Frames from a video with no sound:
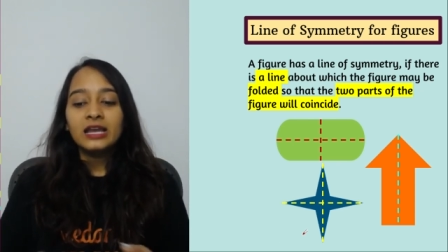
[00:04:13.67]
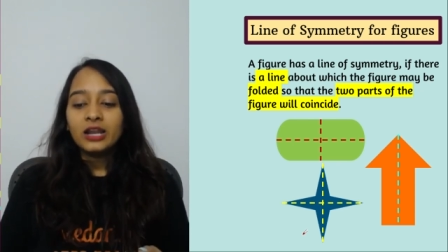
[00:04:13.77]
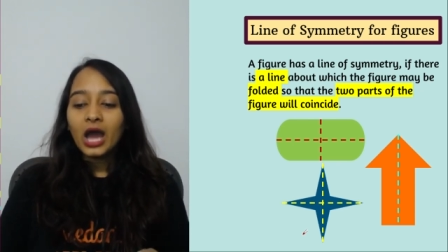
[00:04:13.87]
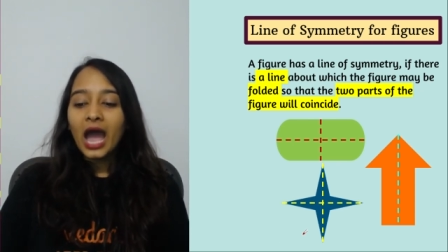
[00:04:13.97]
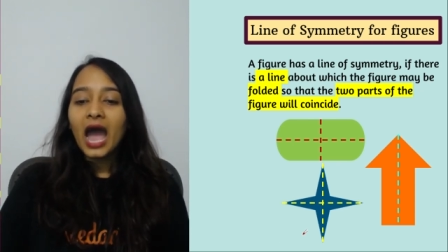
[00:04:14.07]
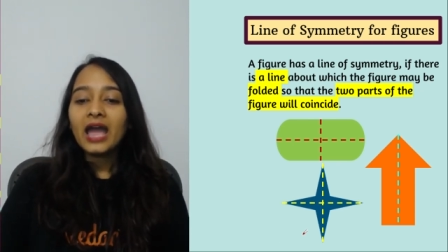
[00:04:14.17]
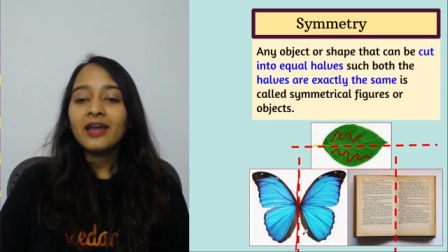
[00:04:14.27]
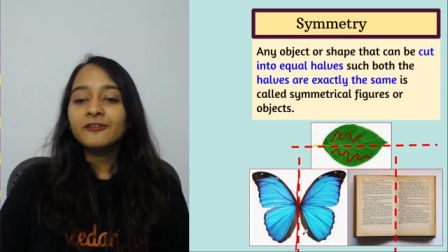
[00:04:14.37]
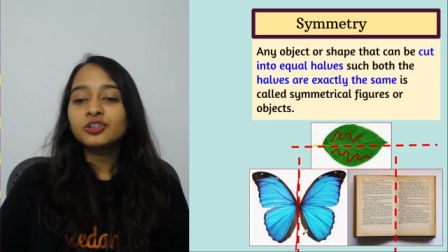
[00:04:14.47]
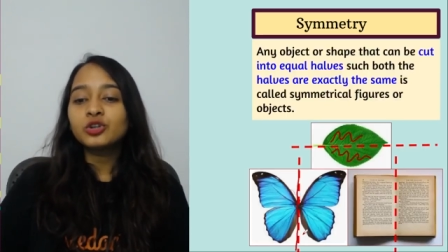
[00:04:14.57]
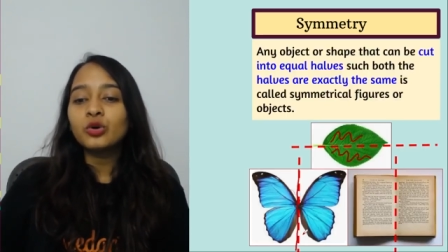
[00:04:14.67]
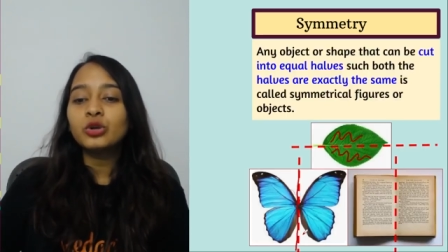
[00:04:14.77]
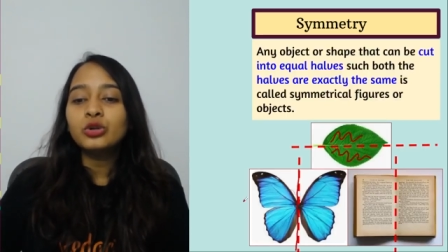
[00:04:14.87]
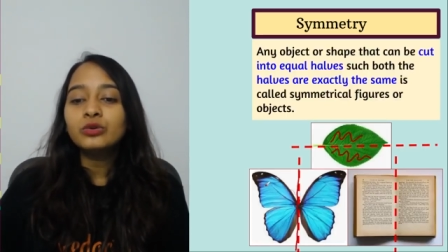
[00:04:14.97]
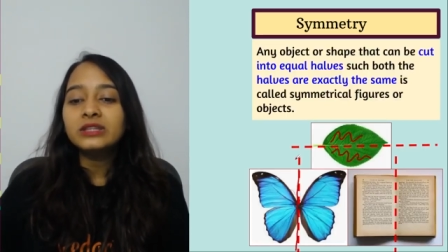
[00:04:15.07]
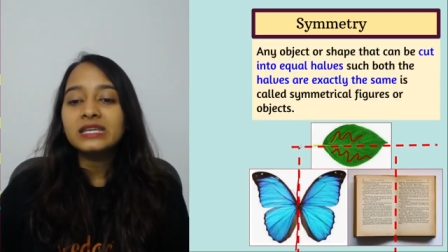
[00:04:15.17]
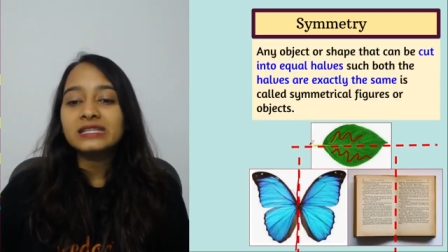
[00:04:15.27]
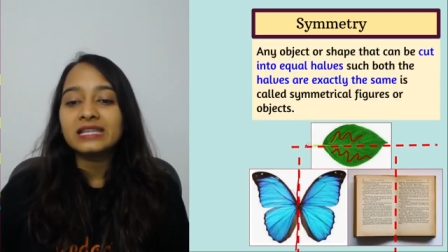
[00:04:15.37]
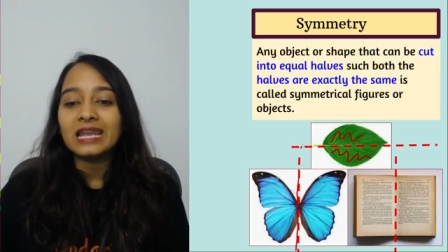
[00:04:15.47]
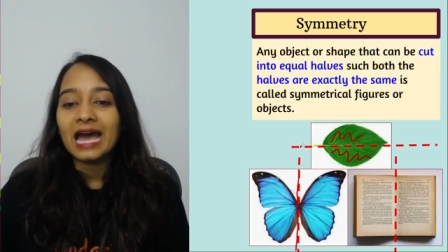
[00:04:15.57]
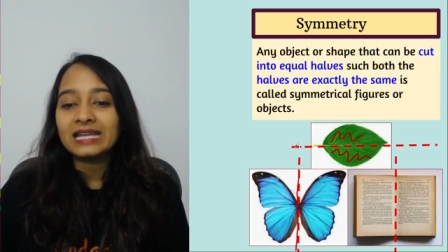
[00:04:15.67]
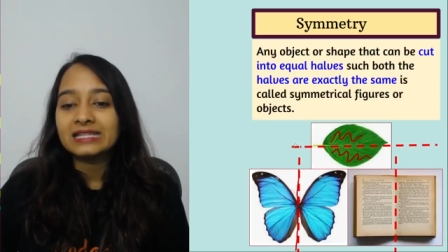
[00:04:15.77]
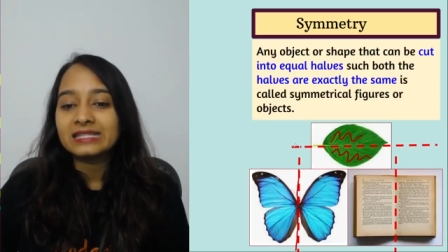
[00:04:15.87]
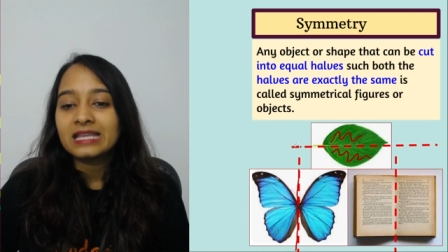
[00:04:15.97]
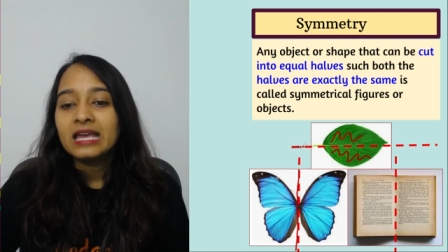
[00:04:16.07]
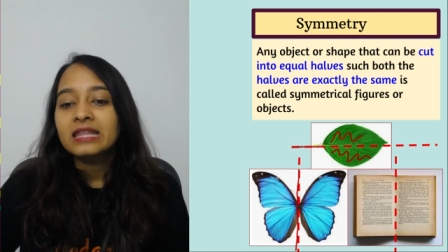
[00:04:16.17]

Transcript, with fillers: Now, I have shown you these lines.